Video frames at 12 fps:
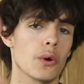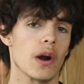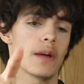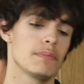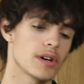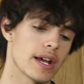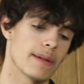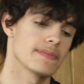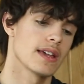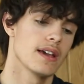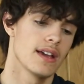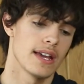where I put it.
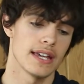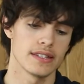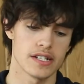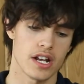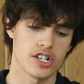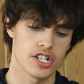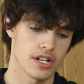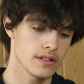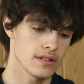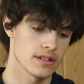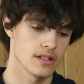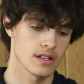In the dungeon,
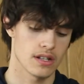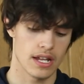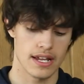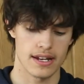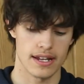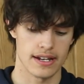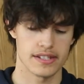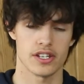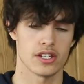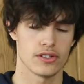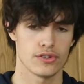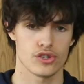it is
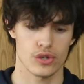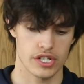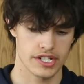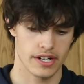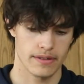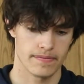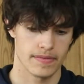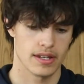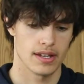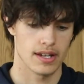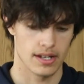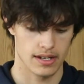a huge creature.
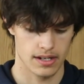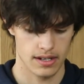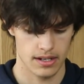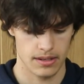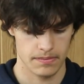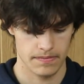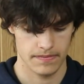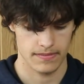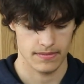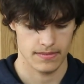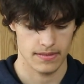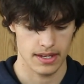
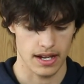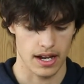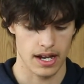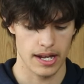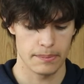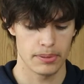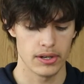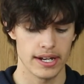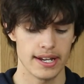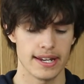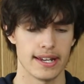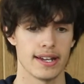I put
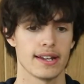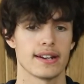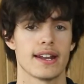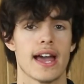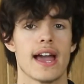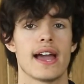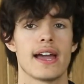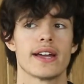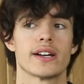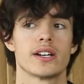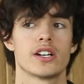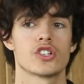it in
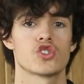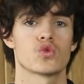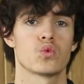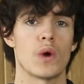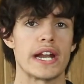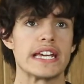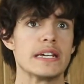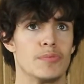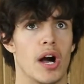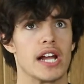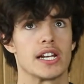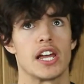a 20
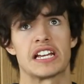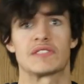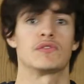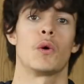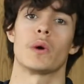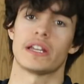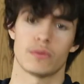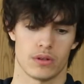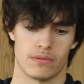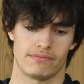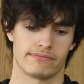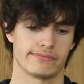by 40
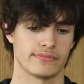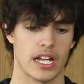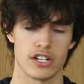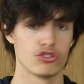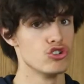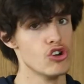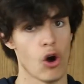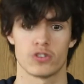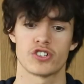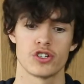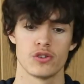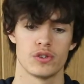room.
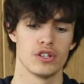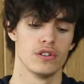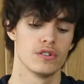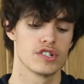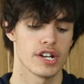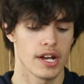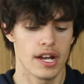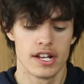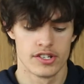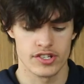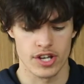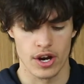Not too huge.
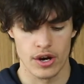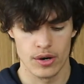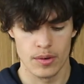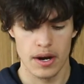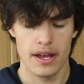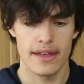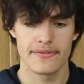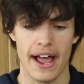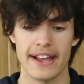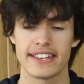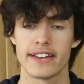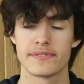So
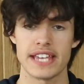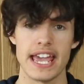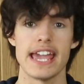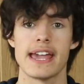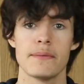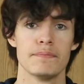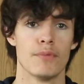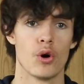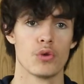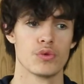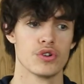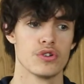that gives it
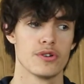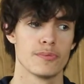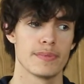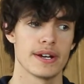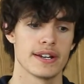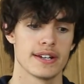more room